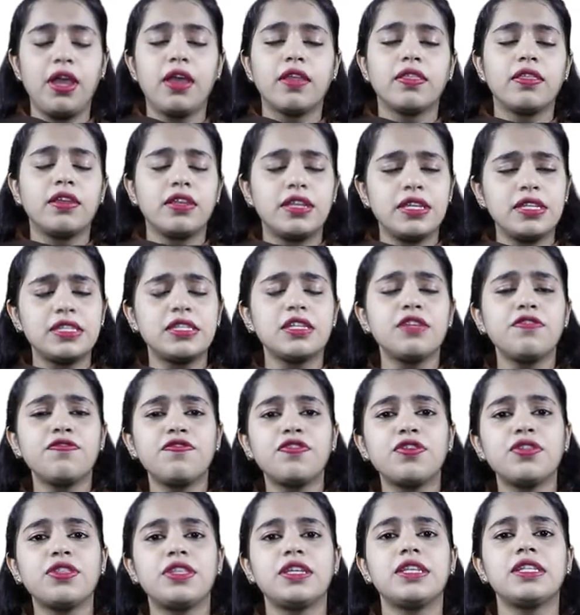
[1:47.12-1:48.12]
The reason
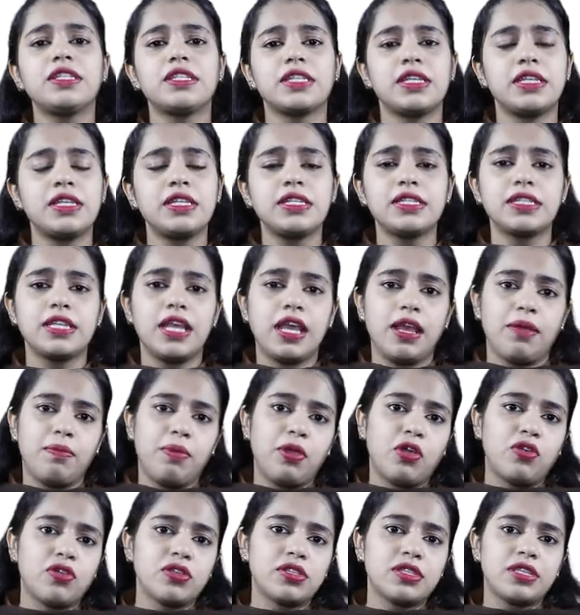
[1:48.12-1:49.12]
for this is
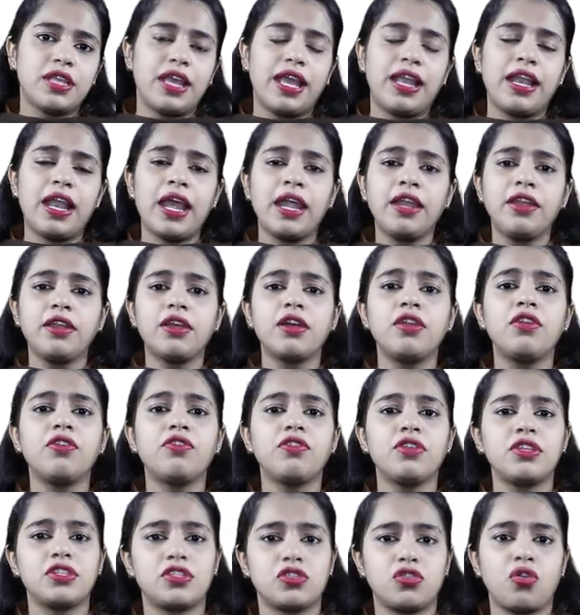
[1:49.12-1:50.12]
because the Allied
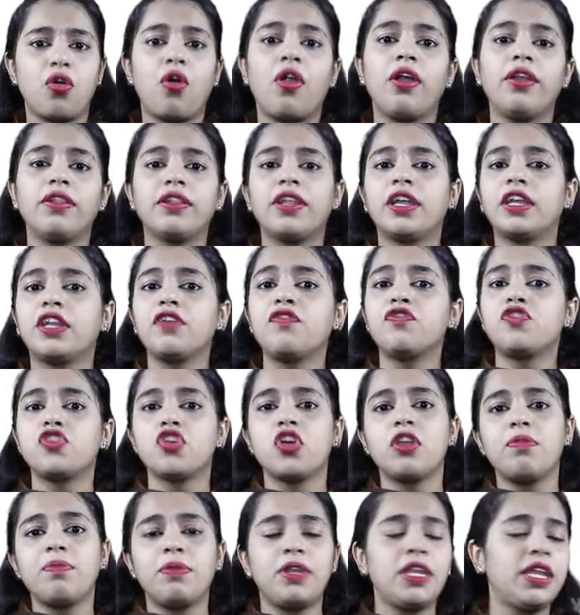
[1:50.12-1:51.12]
countries thought that if
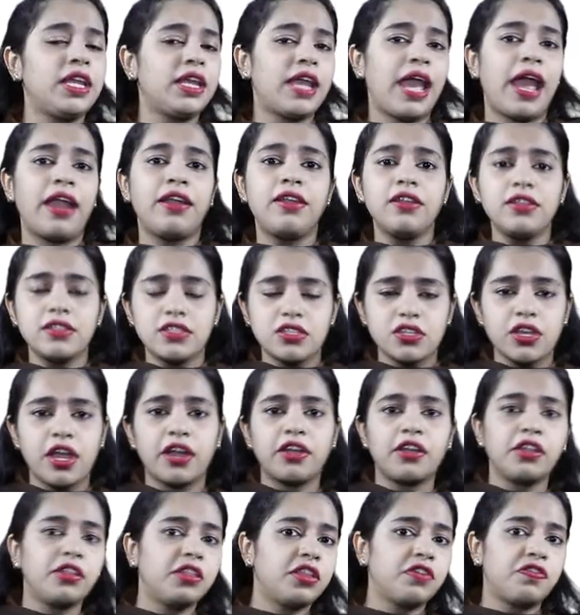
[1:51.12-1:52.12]
Germany hadn't
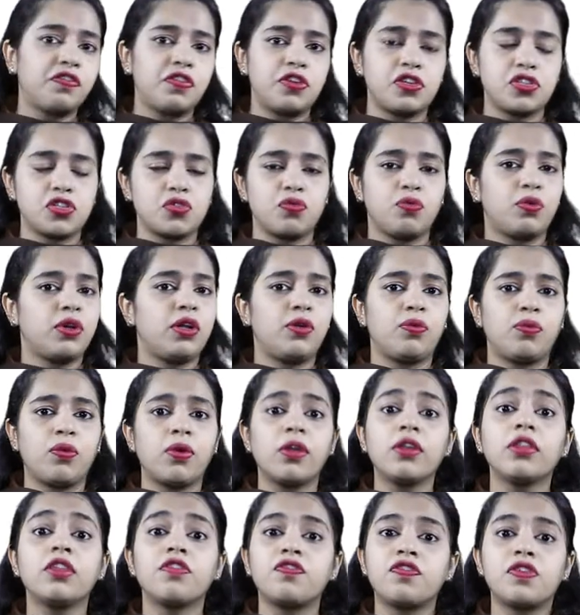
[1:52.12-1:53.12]
started the First World
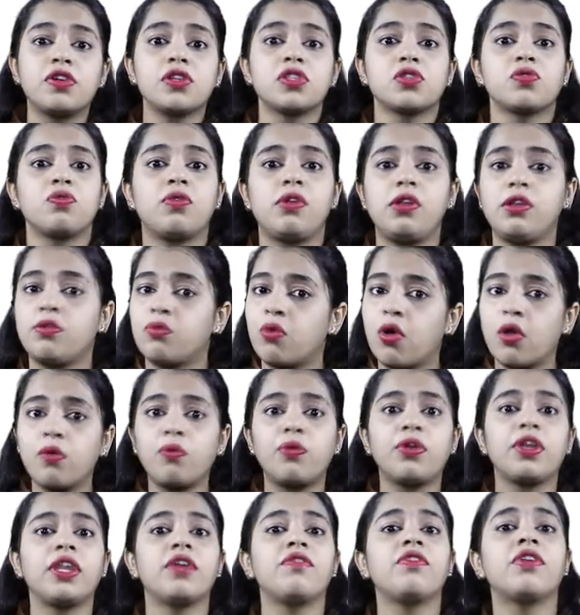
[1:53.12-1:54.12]
War, the First World War
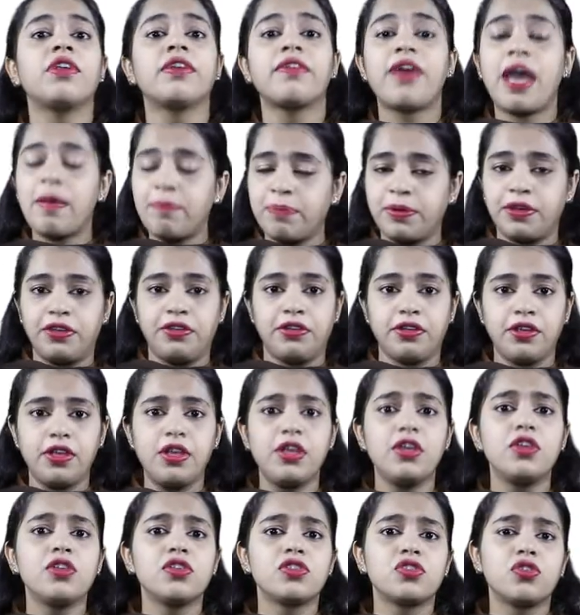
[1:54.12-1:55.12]
would never have happened.
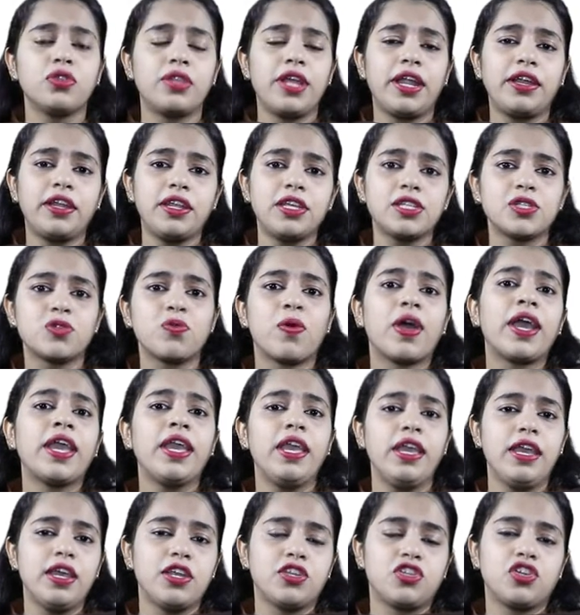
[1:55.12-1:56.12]
So that is
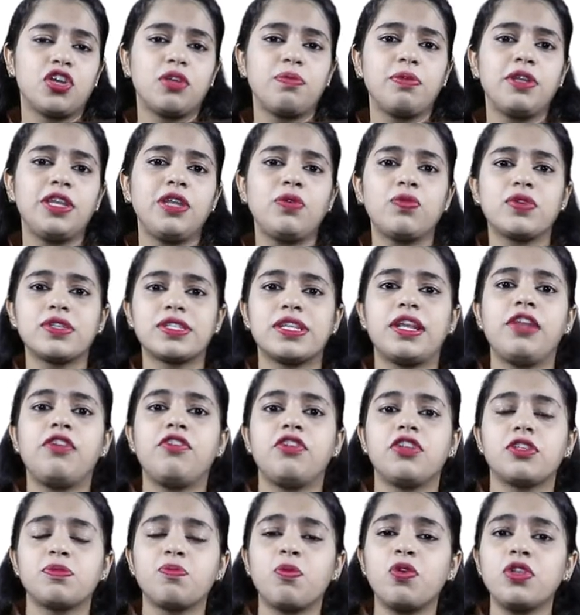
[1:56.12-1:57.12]
why Germany was held
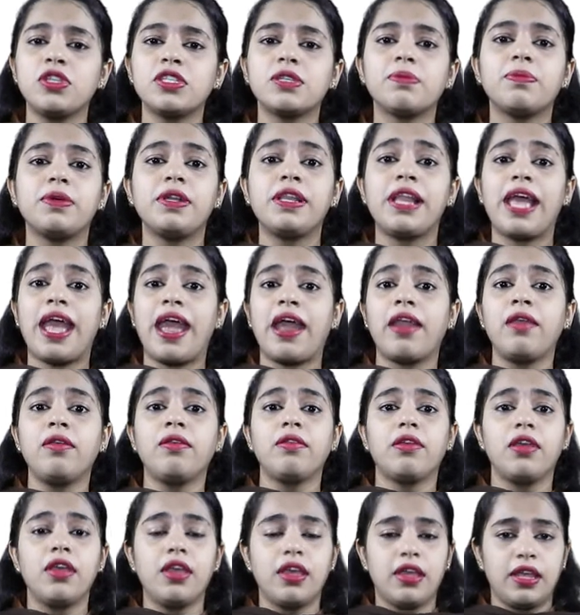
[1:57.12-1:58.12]
responsible,
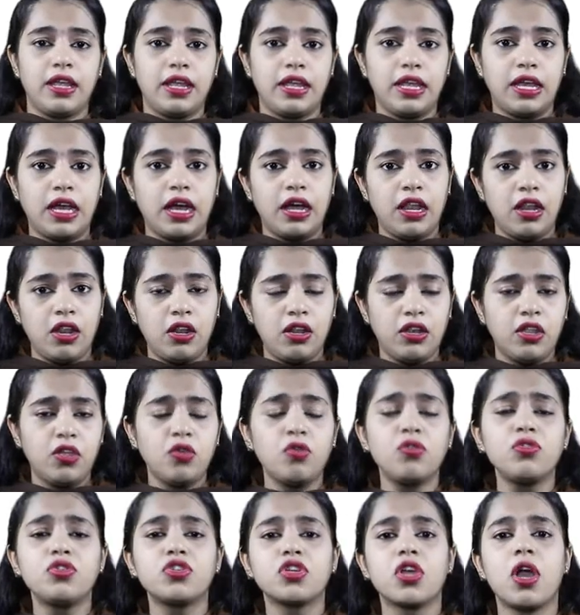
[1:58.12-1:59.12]
and a
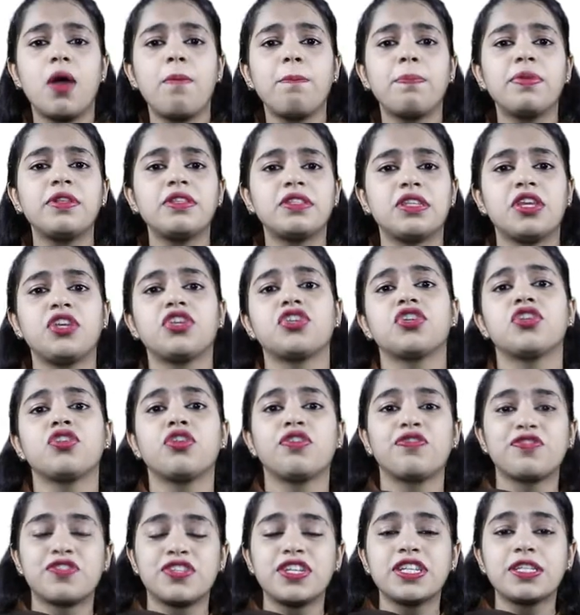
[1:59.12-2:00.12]
huge compensation
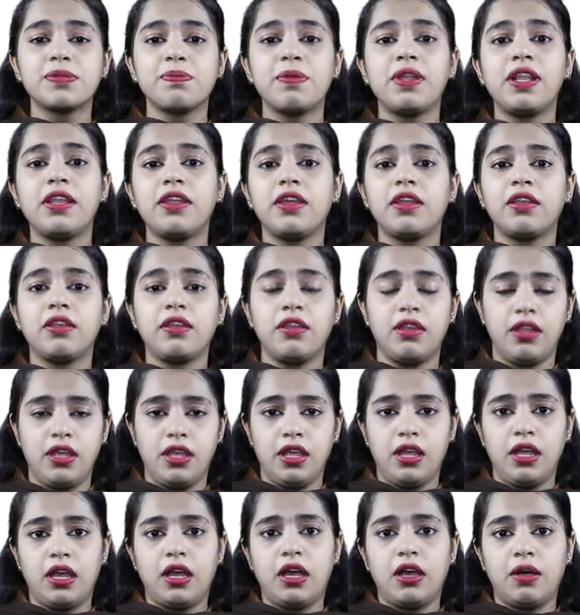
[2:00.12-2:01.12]
of £6 billion
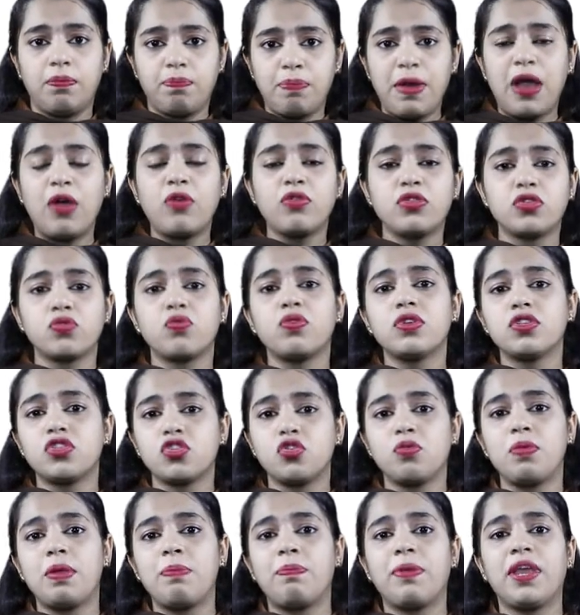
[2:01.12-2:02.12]
was
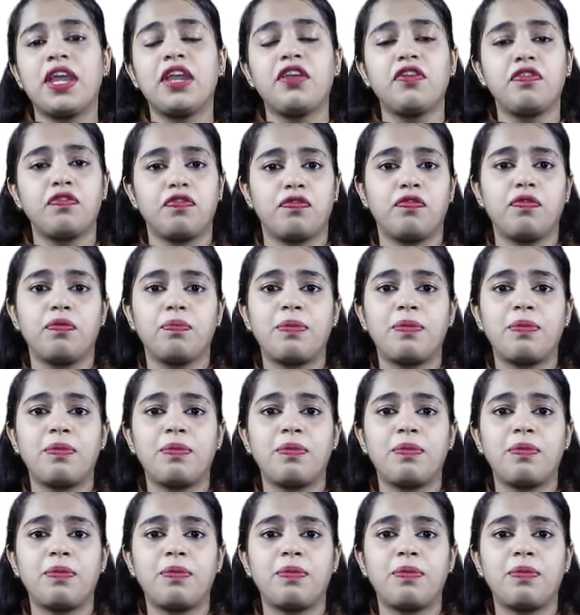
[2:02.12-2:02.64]
to be paid